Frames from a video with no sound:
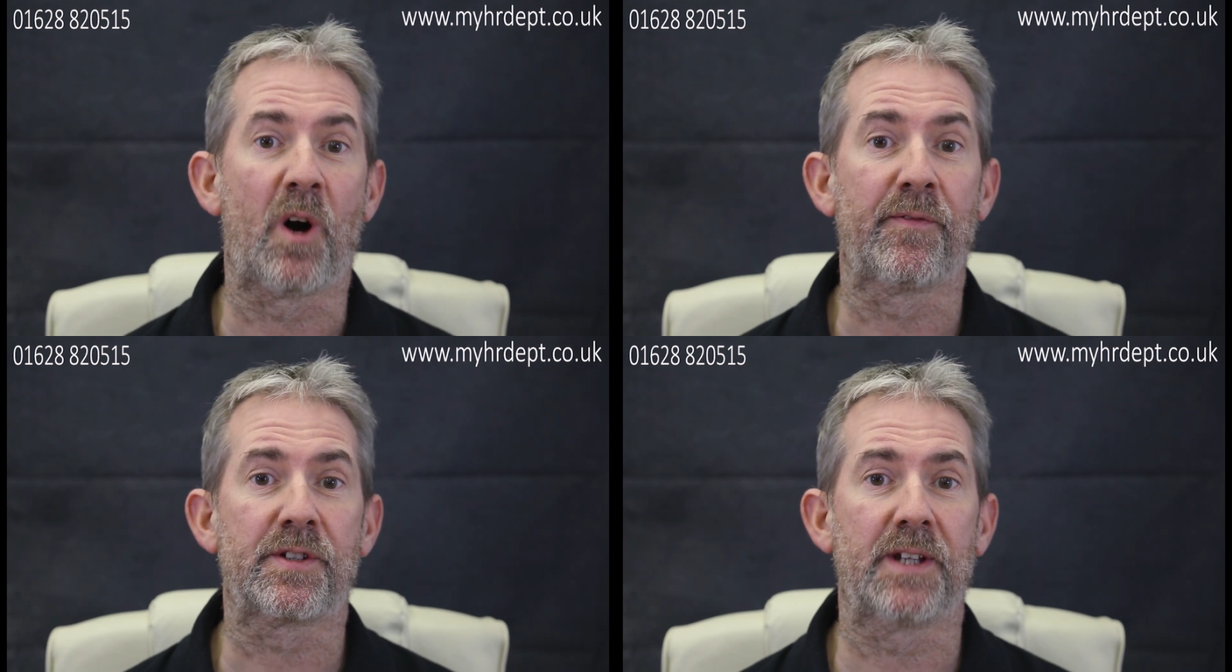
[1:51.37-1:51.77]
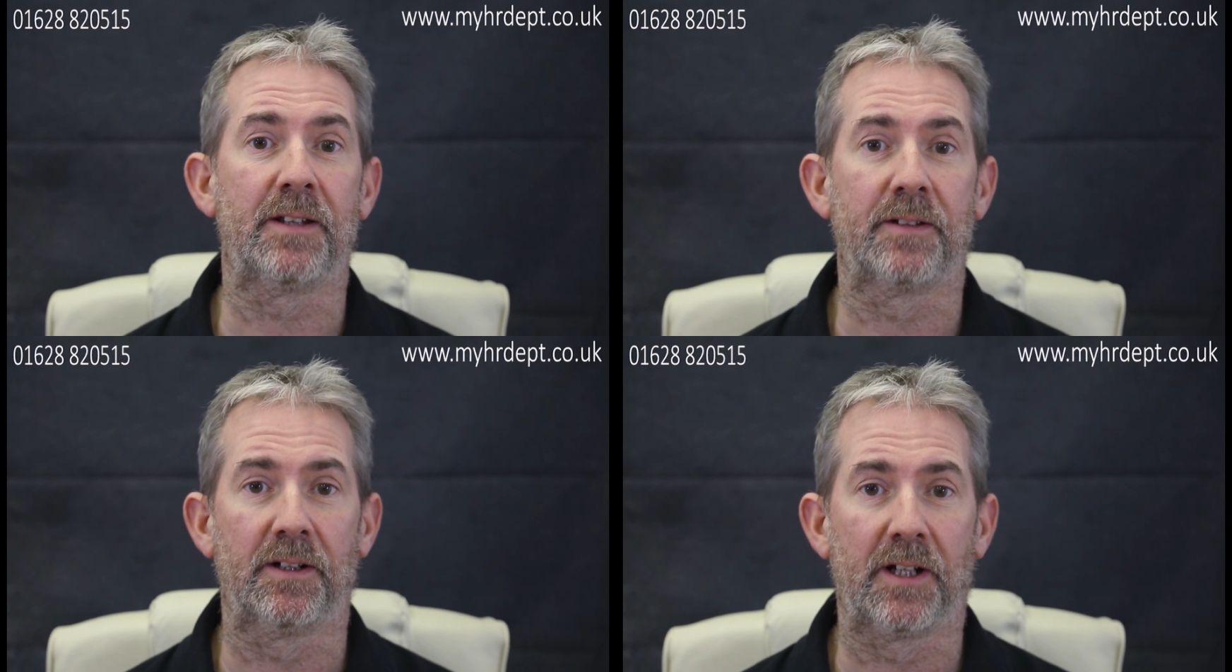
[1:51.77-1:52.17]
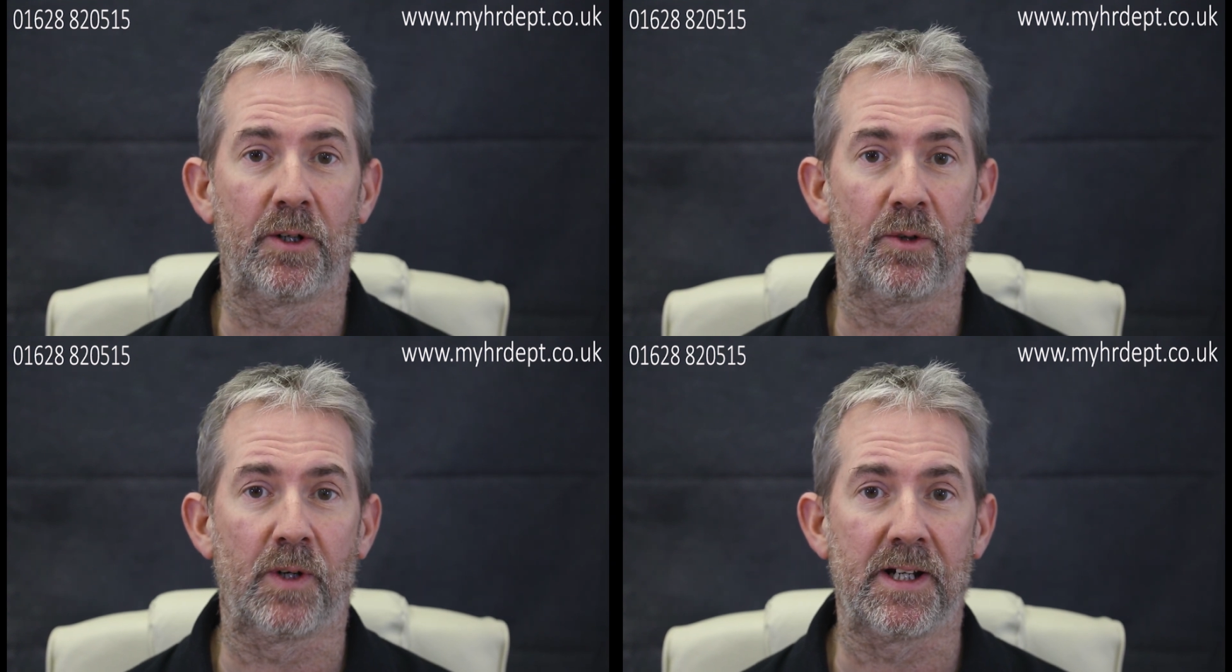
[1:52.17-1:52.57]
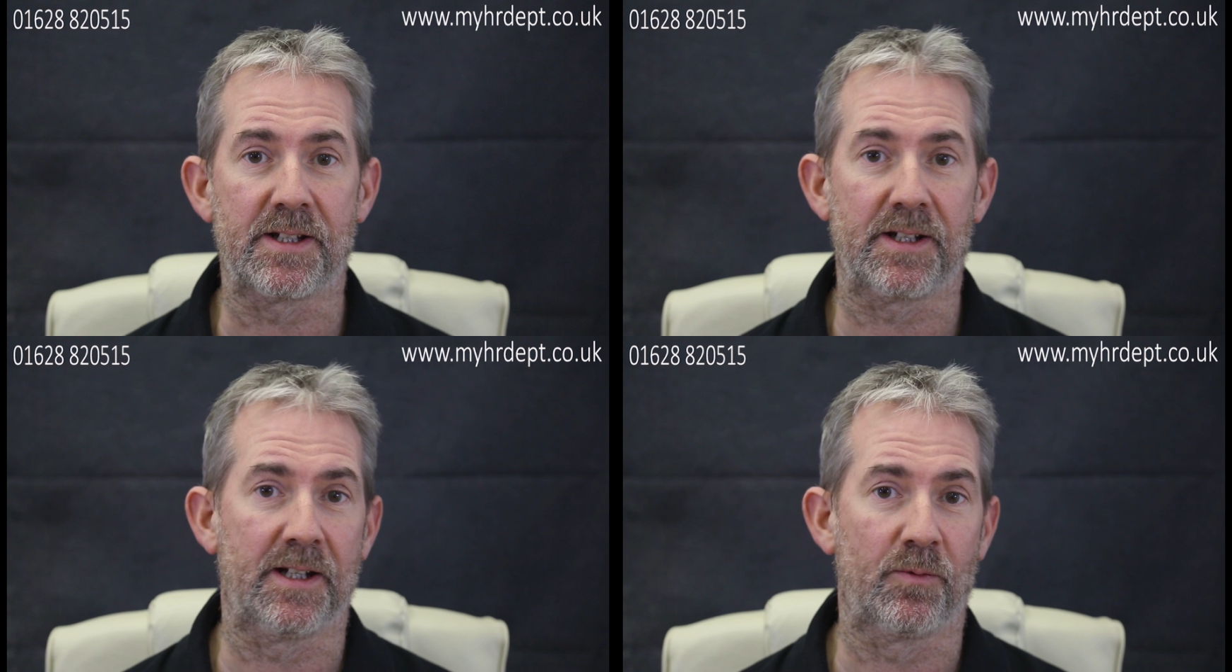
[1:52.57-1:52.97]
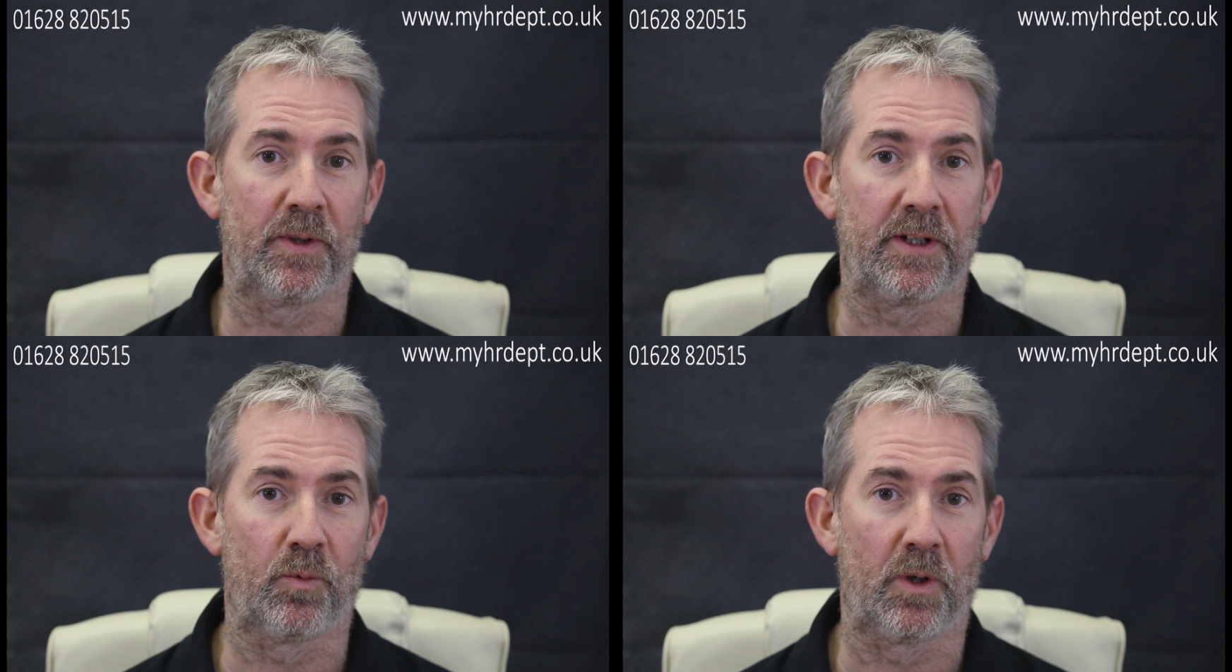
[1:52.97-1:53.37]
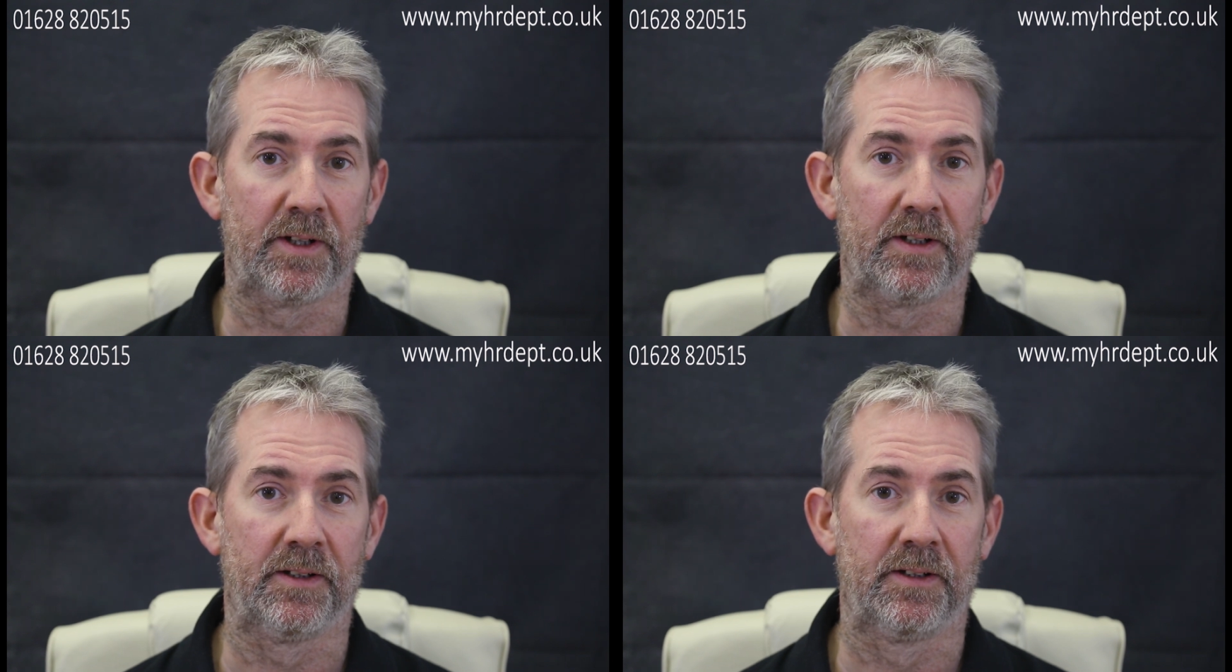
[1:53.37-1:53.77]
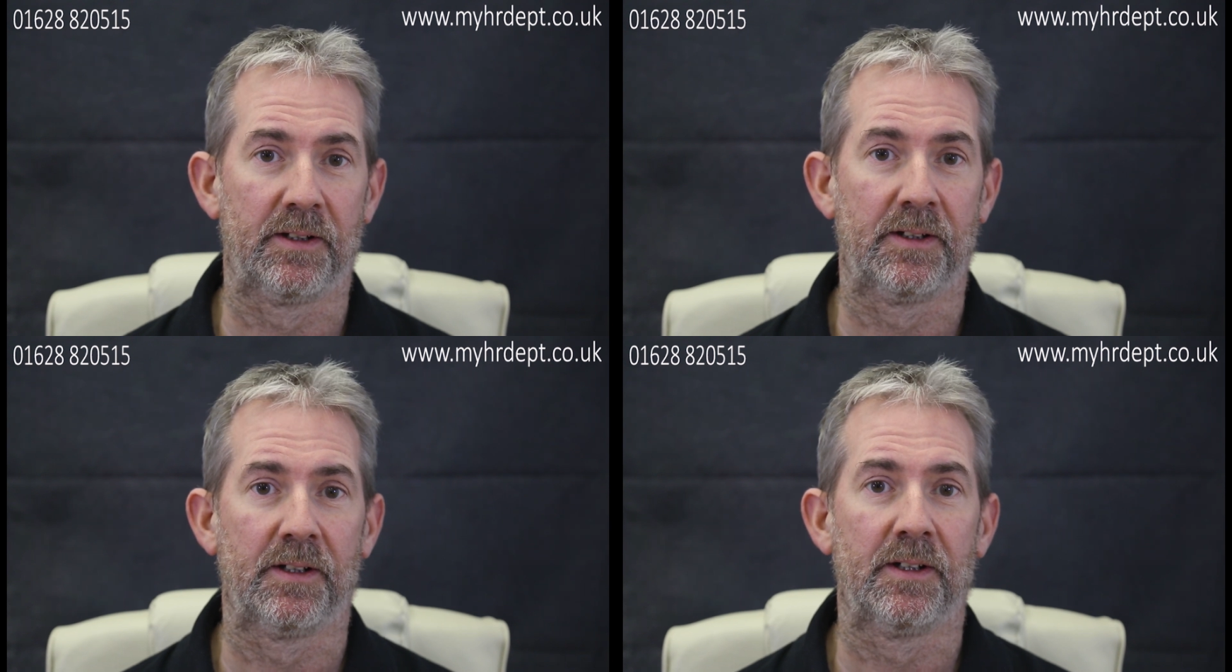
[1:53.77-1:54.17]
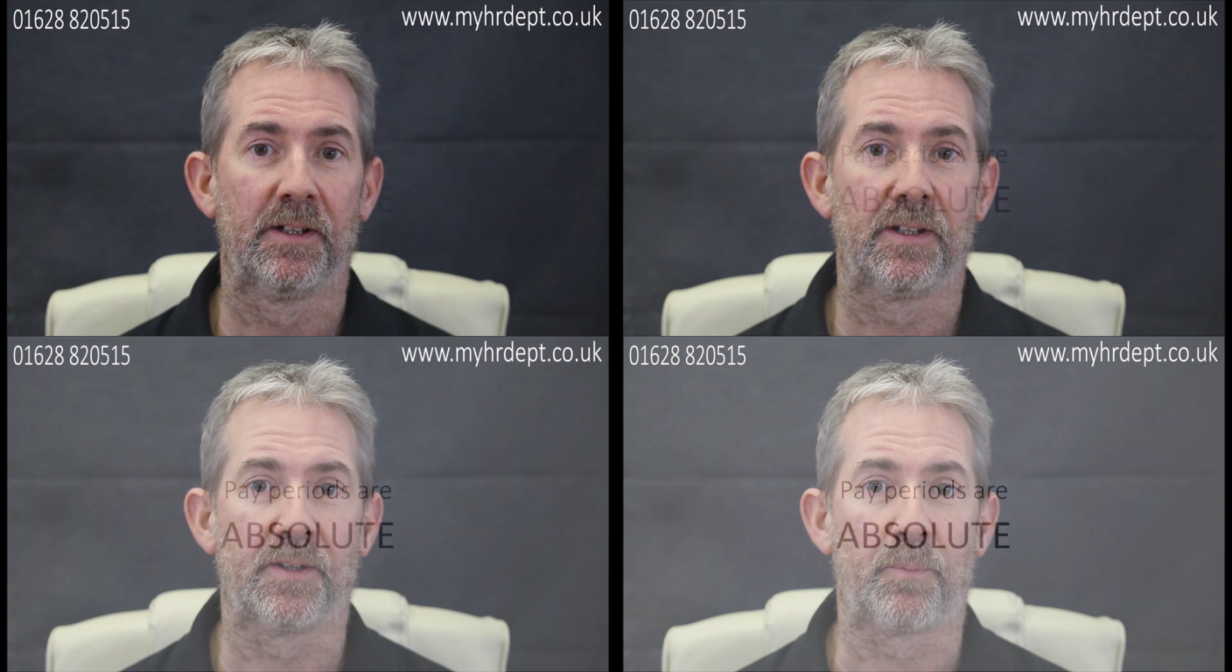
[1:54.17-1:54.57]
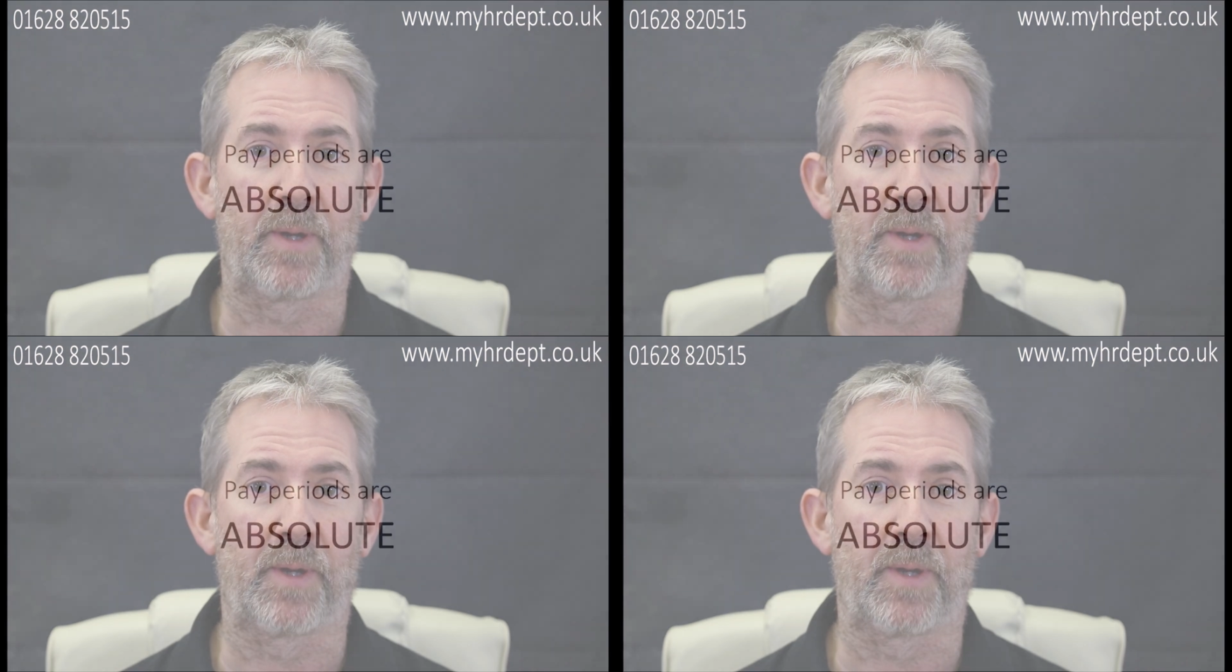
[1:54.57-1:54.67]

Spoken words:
offset the lower rate in week 1. The